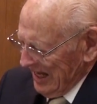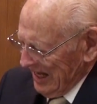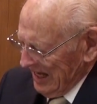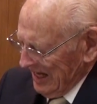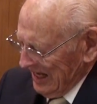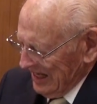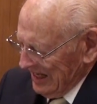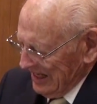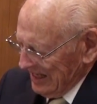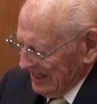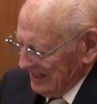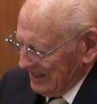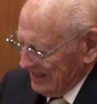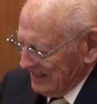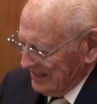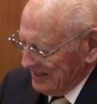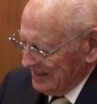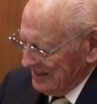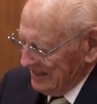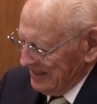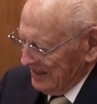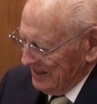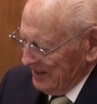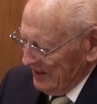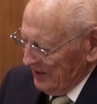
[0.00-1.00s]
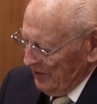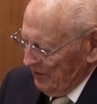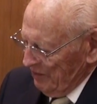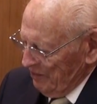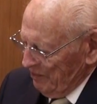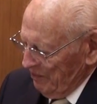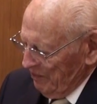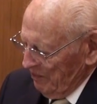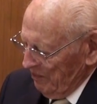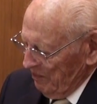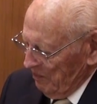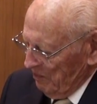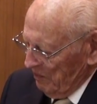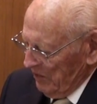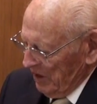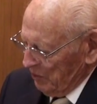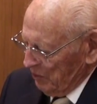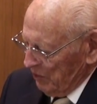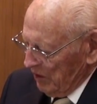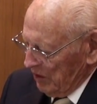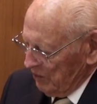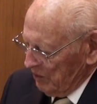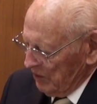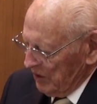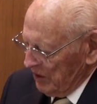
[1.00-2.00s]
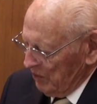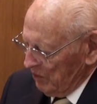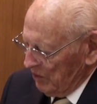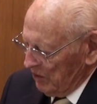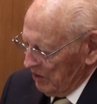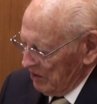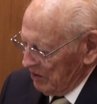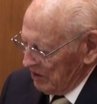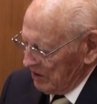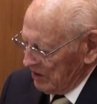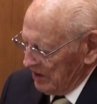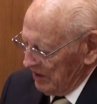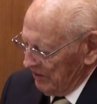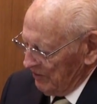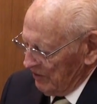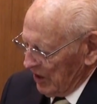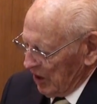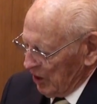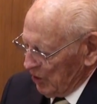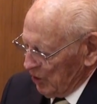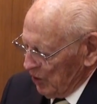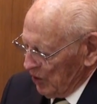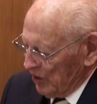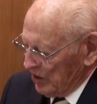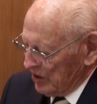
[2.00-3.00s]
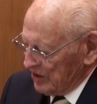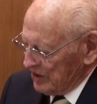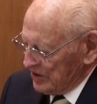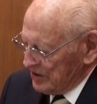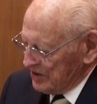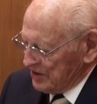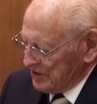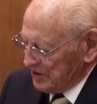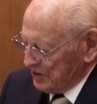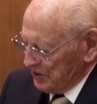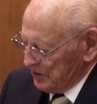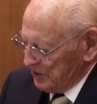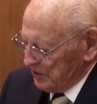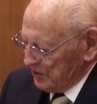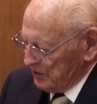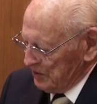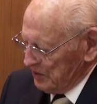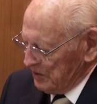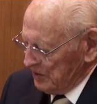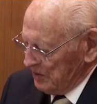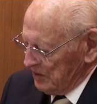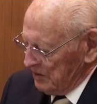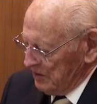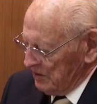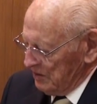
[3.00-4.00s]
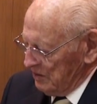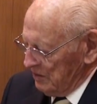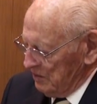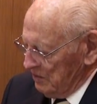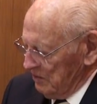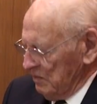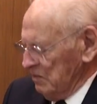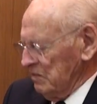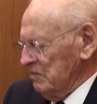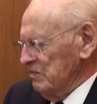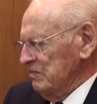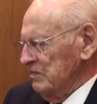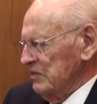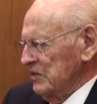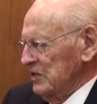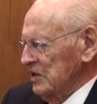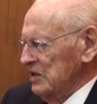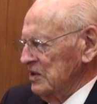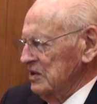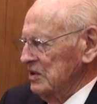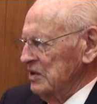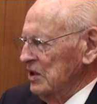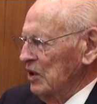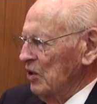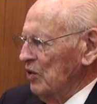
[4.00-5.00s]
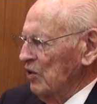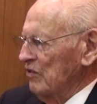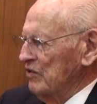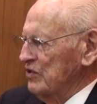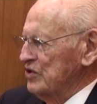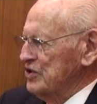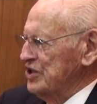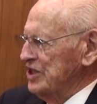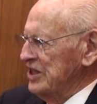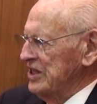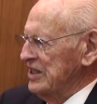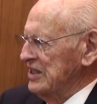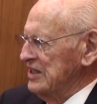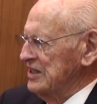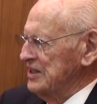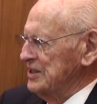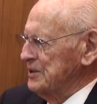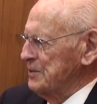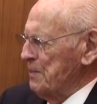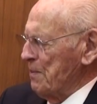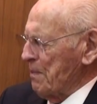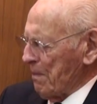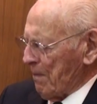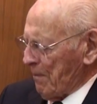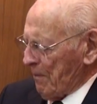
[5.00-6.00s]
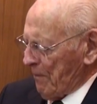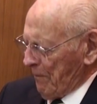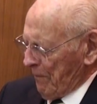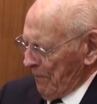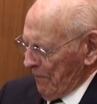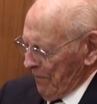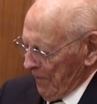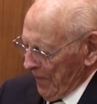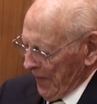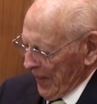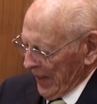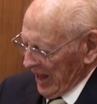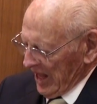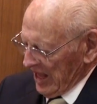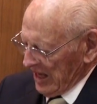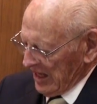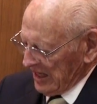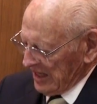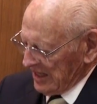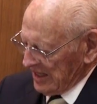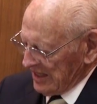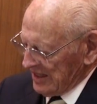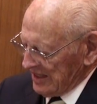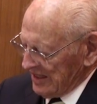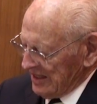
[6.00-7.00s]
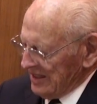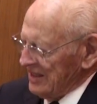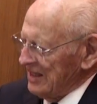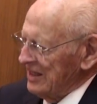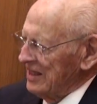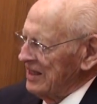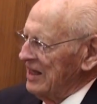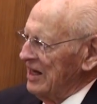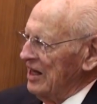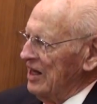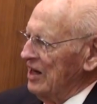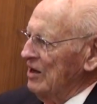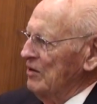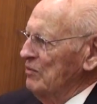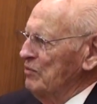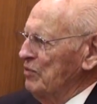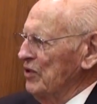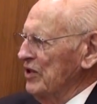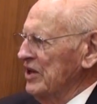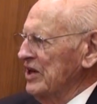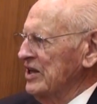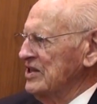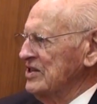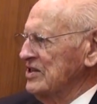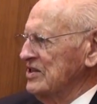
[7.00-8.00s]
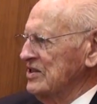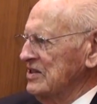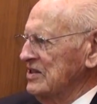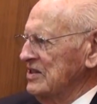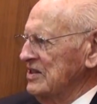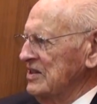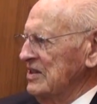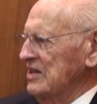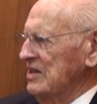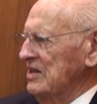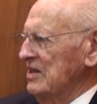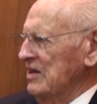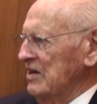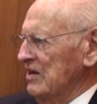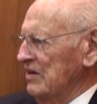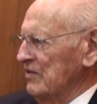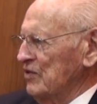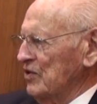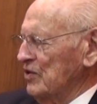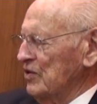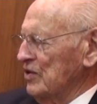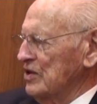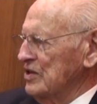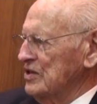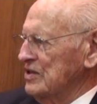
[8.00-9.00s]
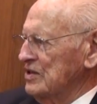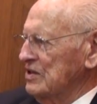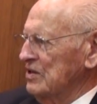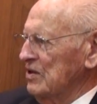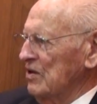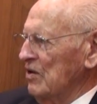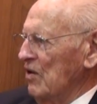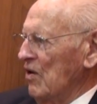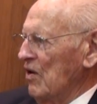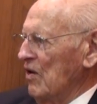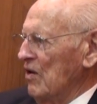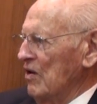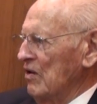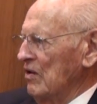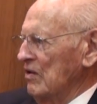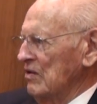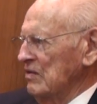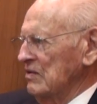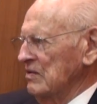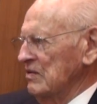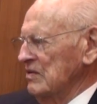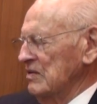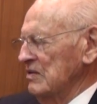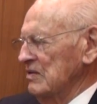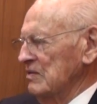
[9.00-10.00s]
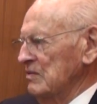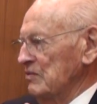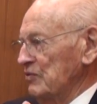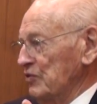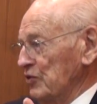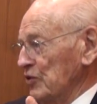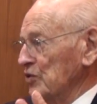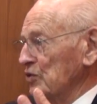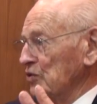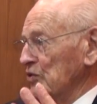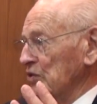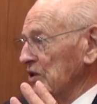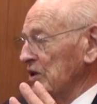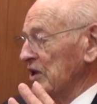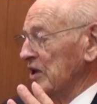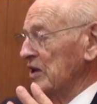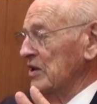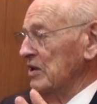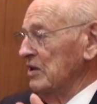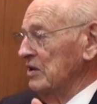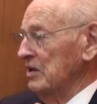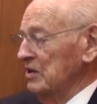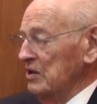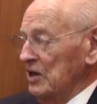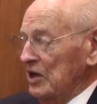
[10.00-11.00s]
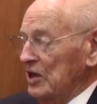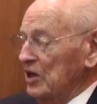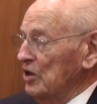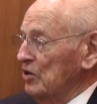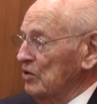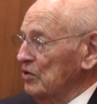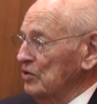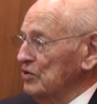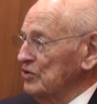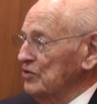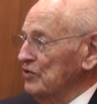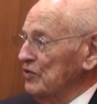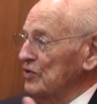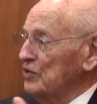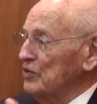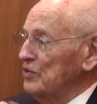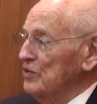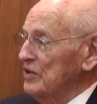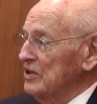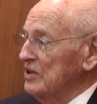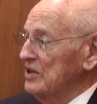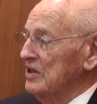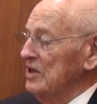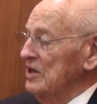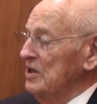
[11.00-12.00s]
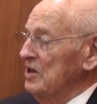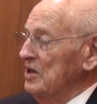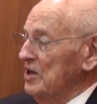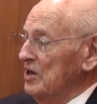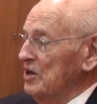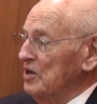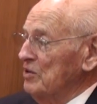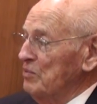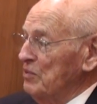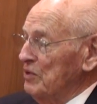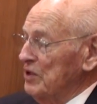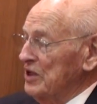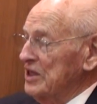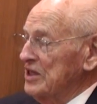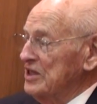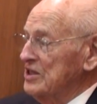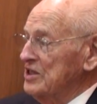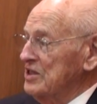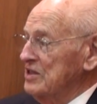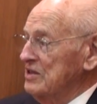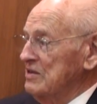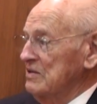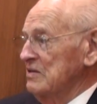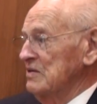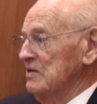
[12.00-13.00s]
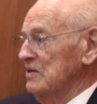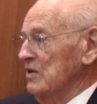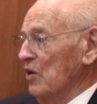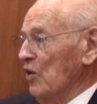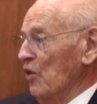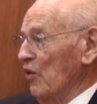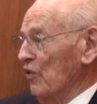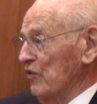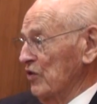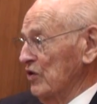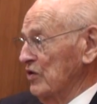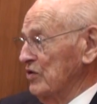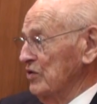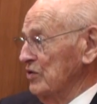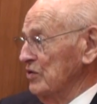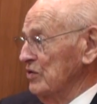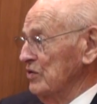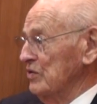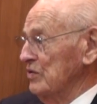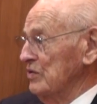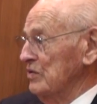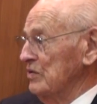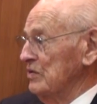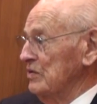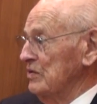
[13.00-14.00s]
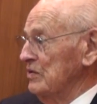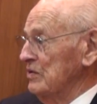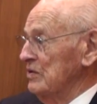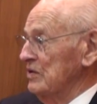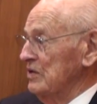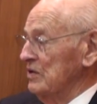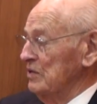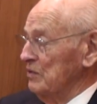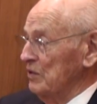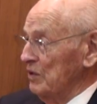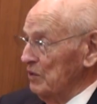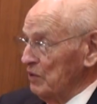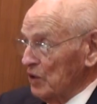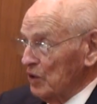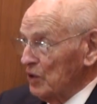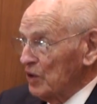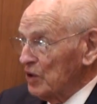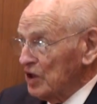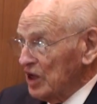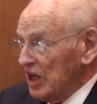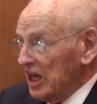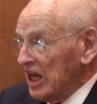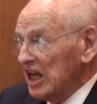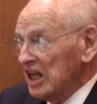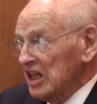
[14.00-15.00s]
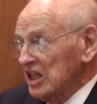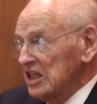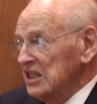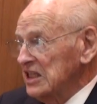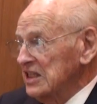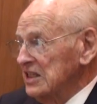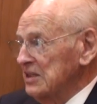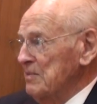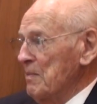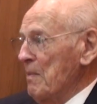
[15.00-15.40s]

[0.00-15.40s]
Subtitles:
hard. But when we were given our orders to go overseas, the airplanes, of course, all flew, the air crews flew the airplanes over to, we were going to England.